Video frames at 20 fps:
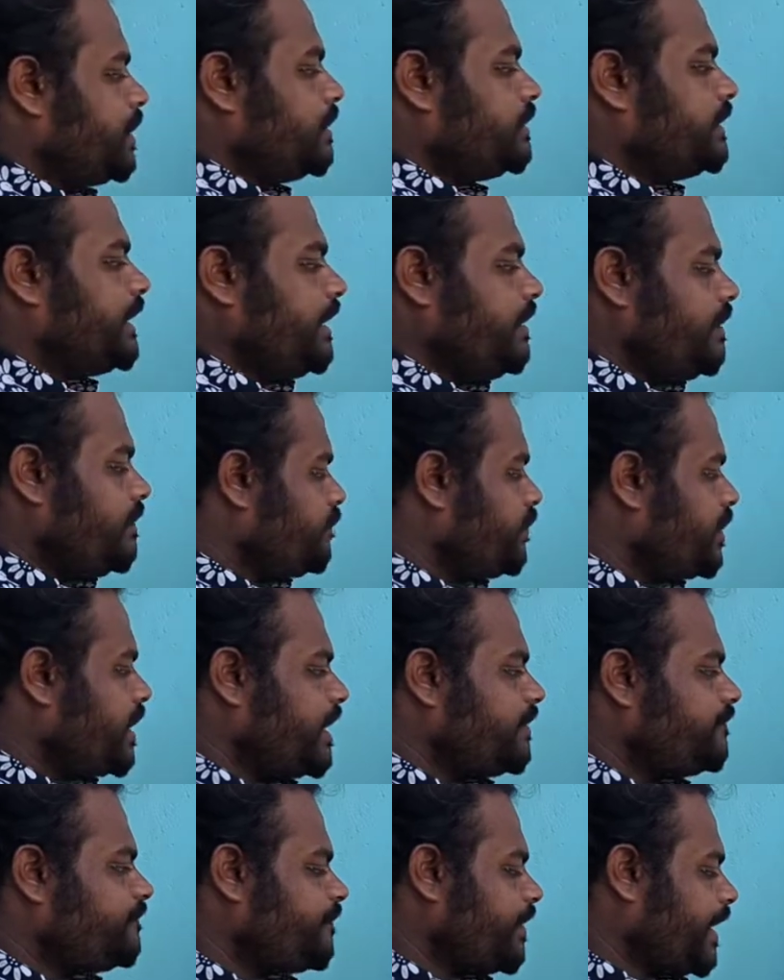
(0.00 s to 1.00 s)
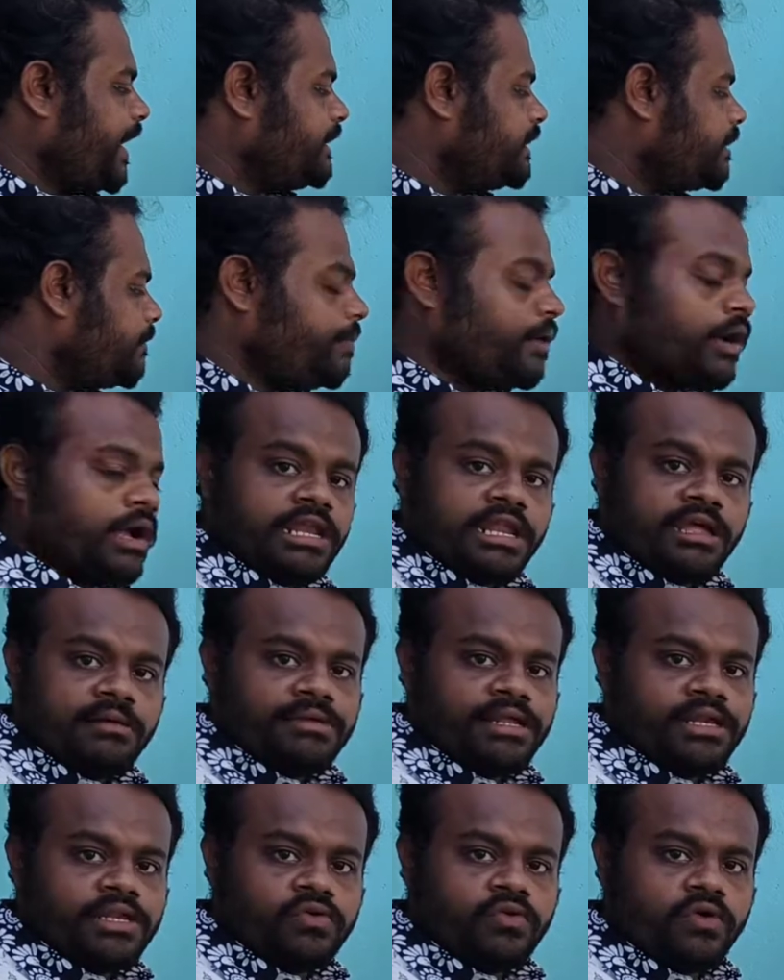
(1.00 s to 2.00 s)
Then we can find the
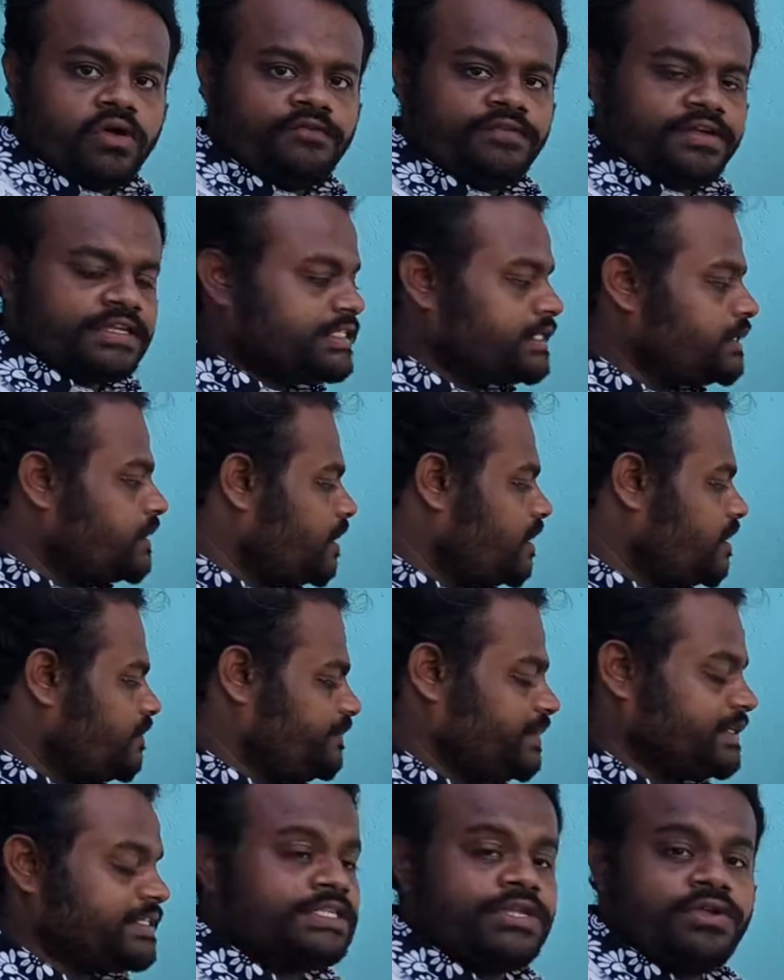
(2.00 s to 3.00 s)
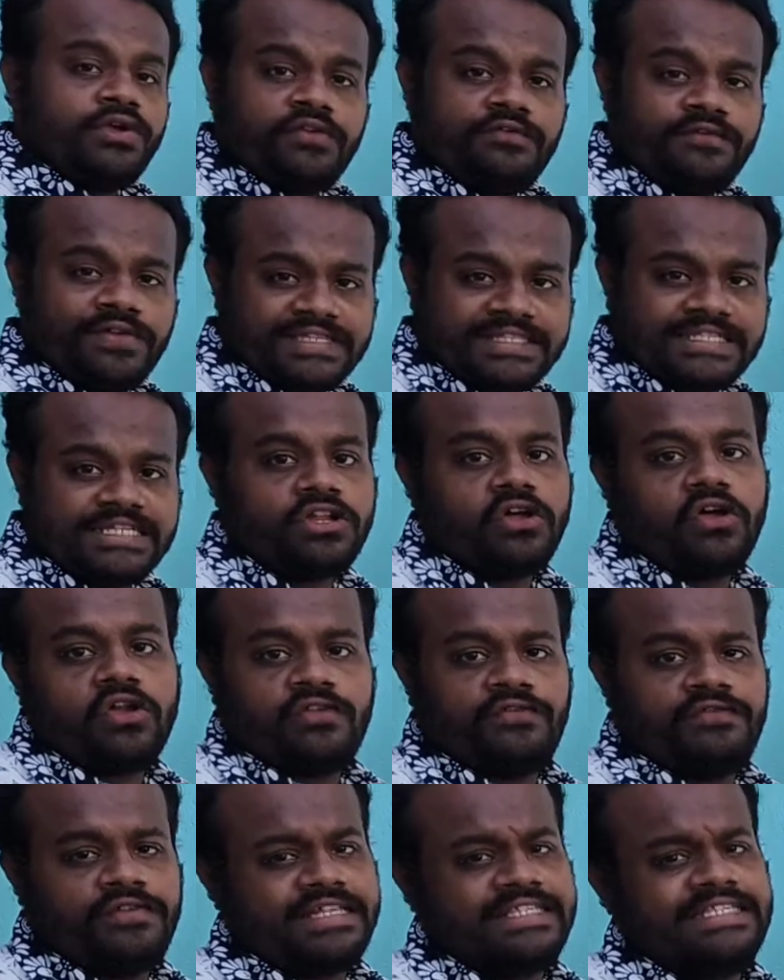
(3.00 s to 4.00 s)
polynomial q of x and r of x. Q of x and r
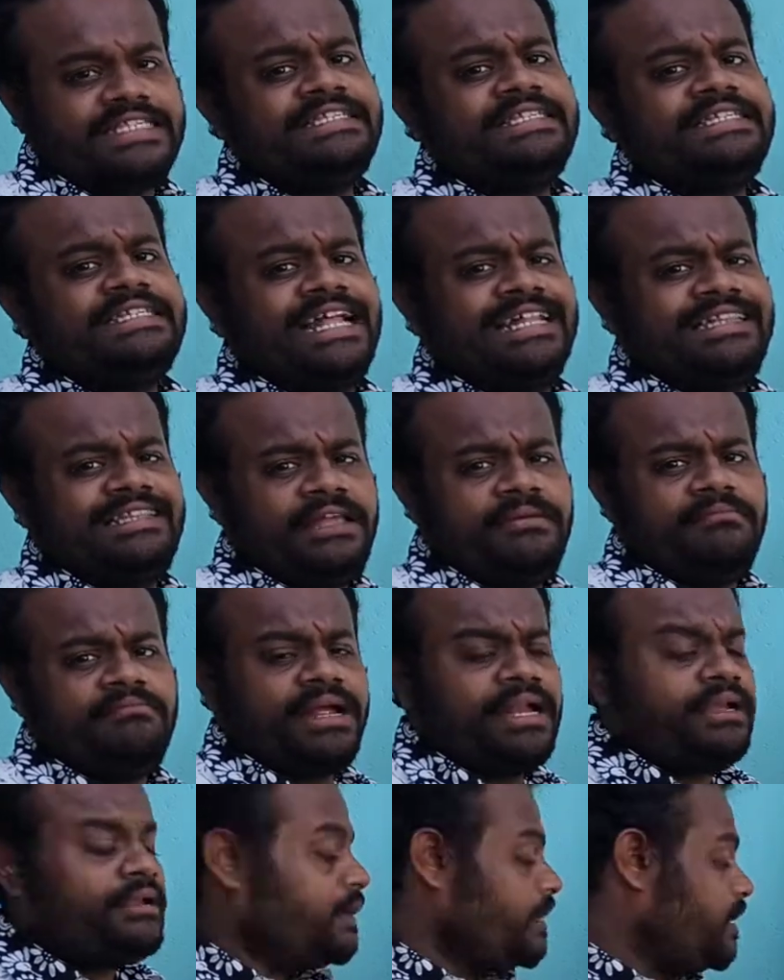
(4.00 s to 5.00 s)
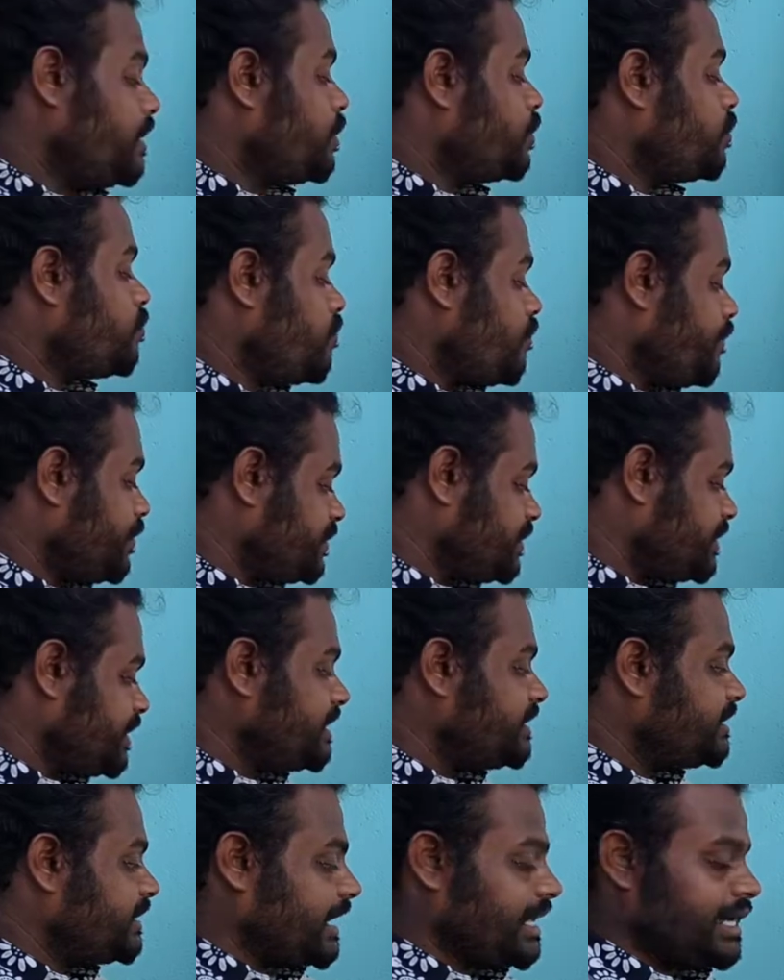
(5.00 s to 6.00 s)
of x is nothing but
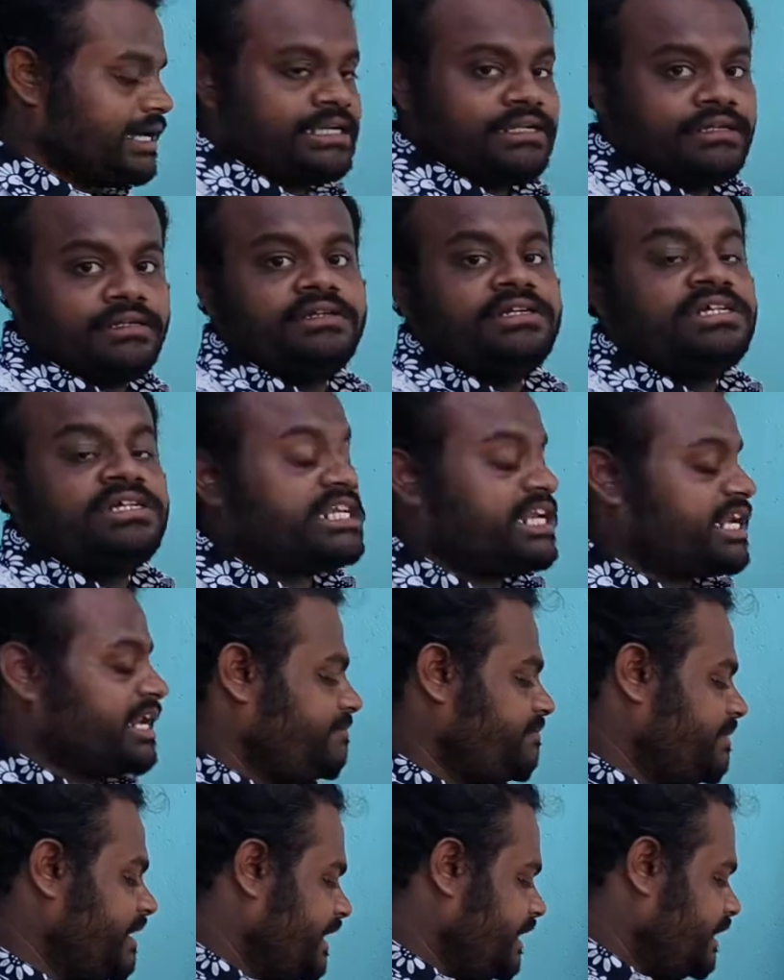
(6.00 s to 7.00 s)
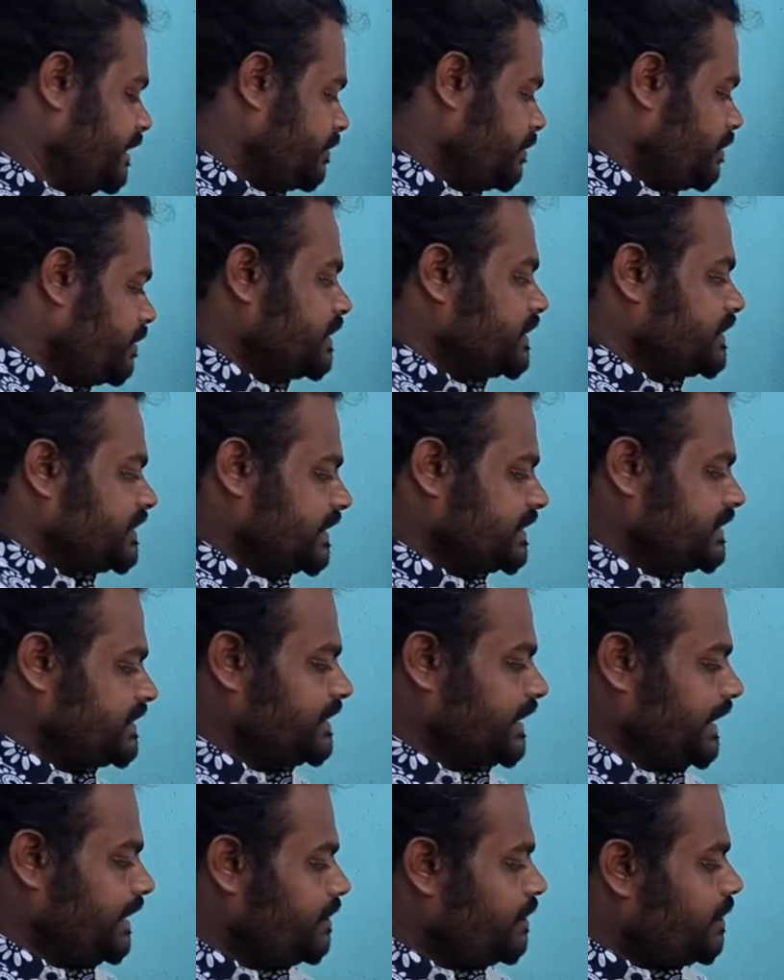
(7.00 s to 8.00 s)
quotient and remainder, such
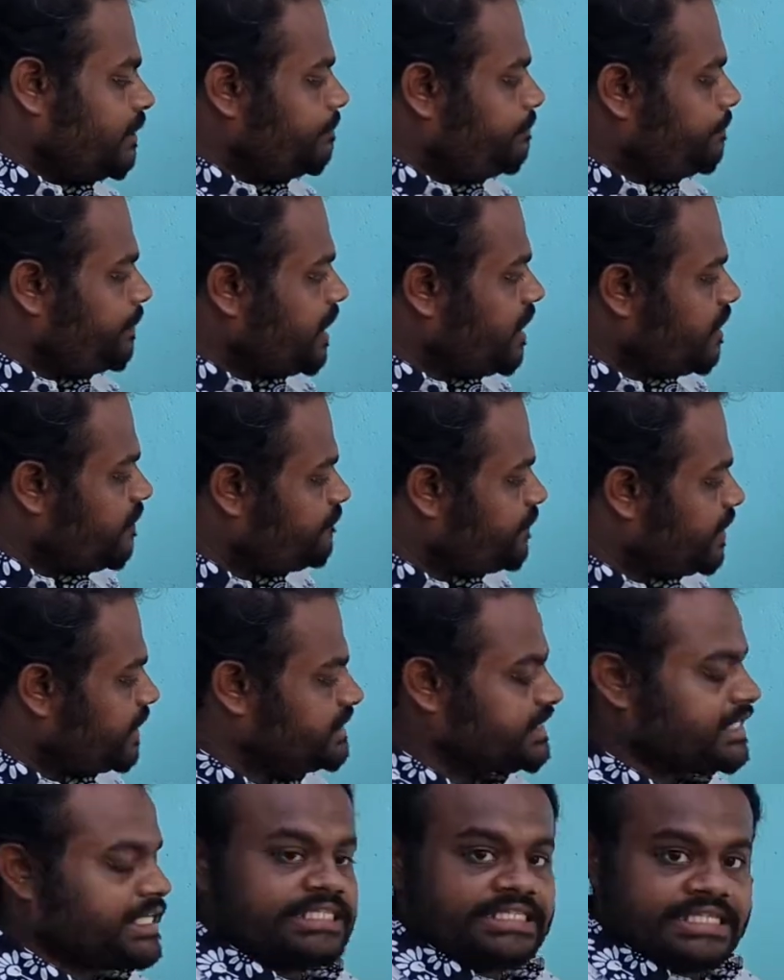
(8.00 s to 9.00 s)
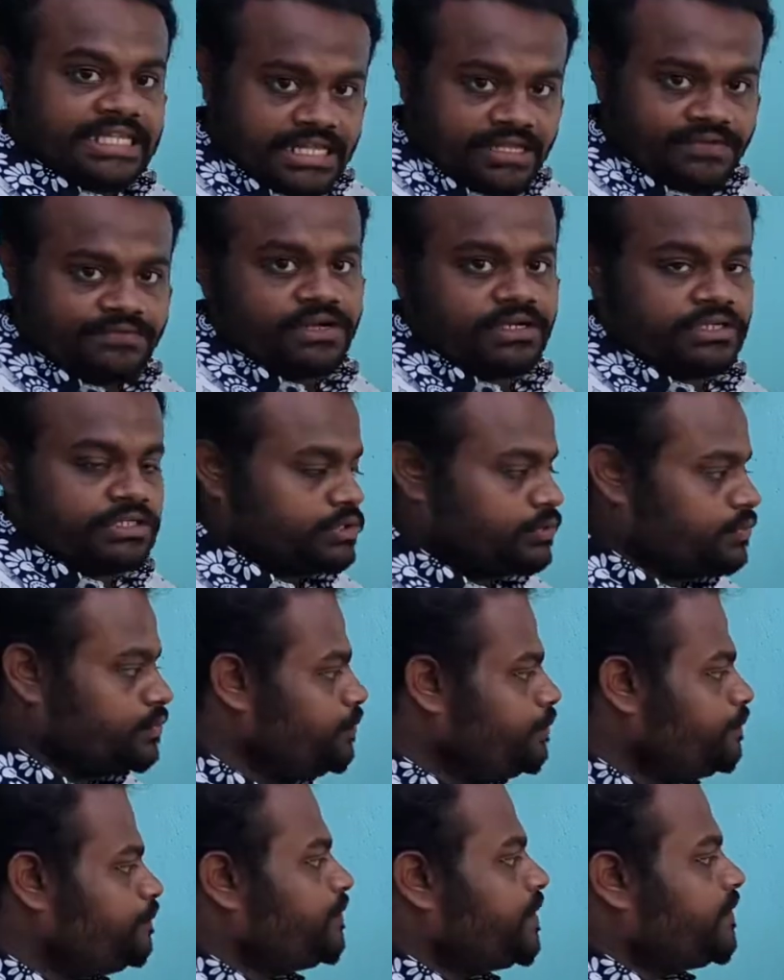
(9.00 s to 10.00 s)
that p of x is equal
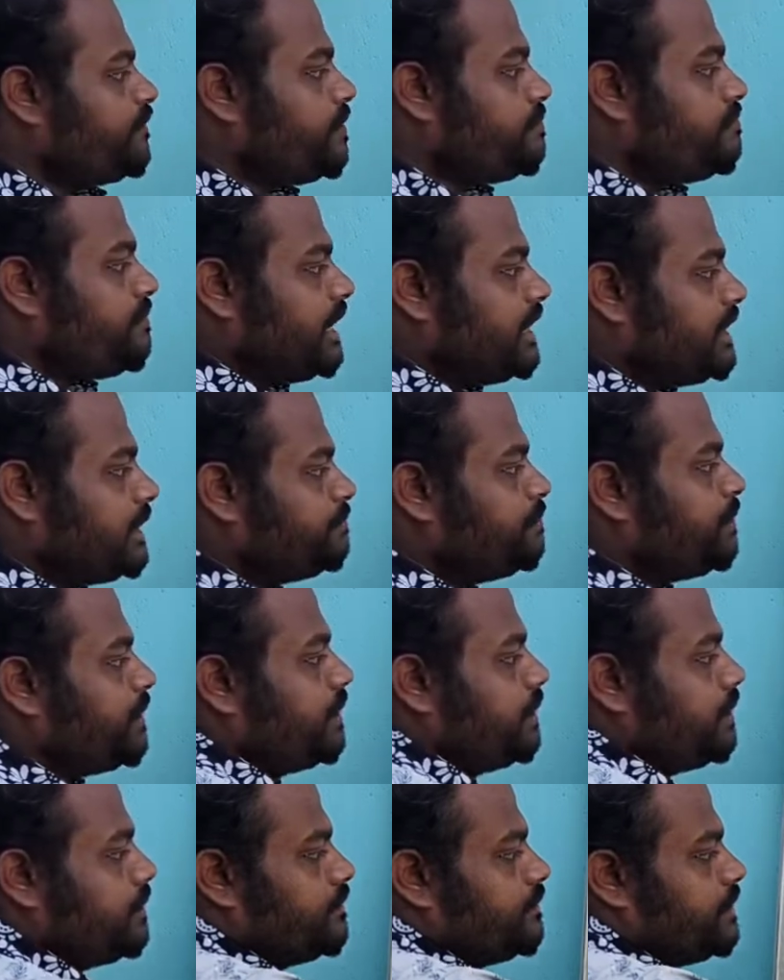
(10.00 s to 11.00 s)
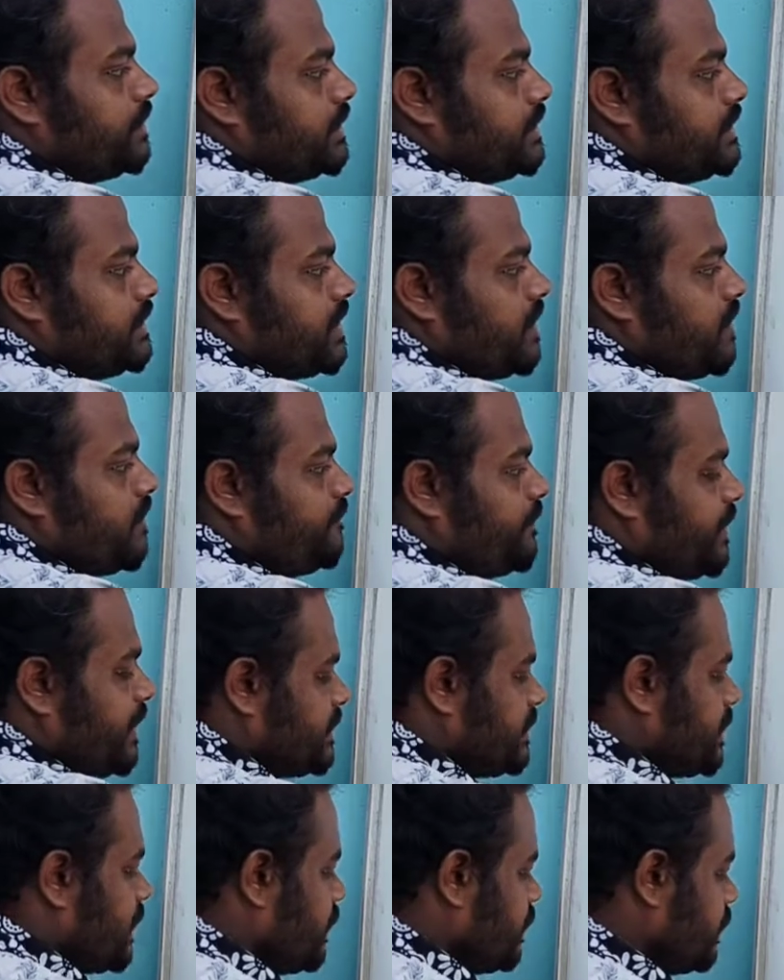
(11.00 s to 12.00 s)
to, we multiple with the g of
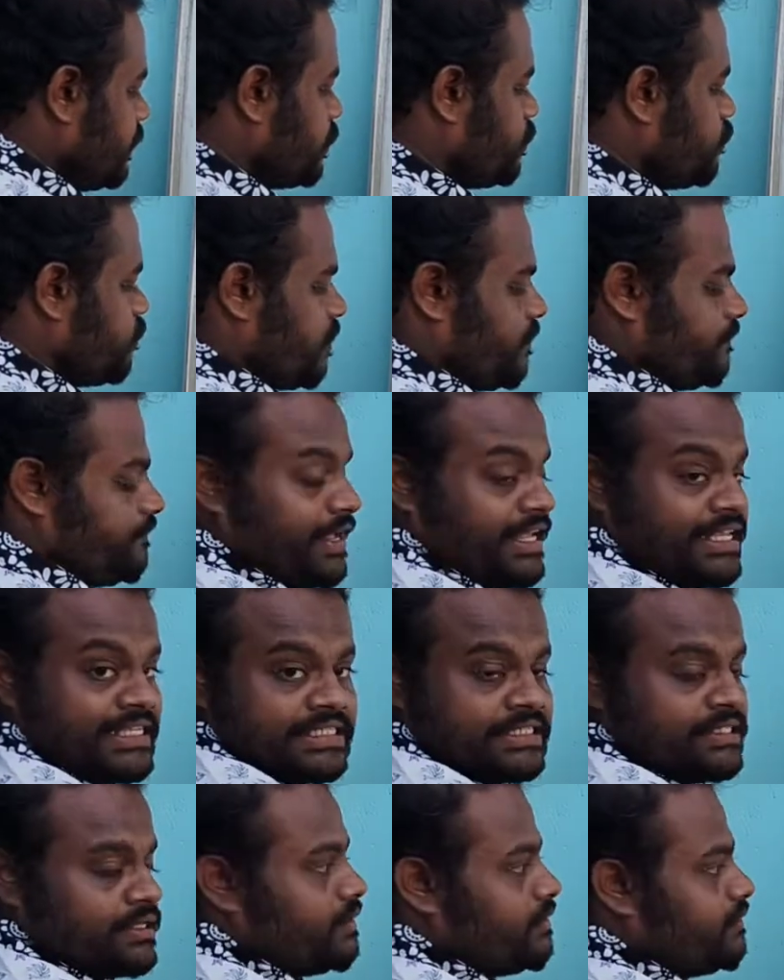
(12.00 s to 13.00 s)
x and q of x.